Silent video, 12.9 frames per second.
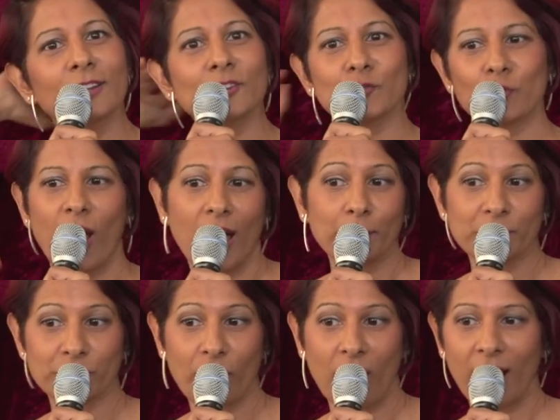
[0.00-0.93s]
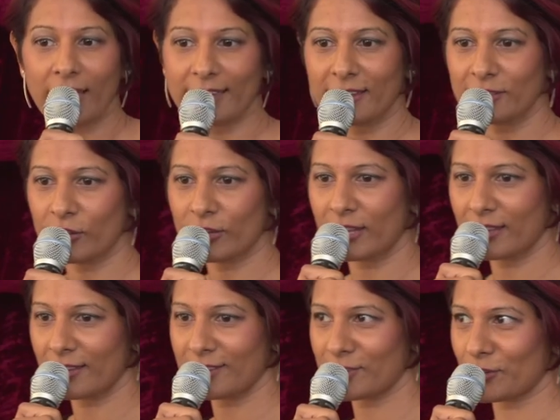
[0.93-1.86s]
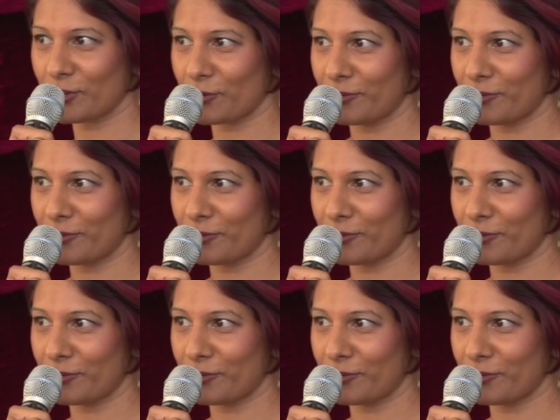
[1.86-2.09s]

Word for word: try, I would try looking into your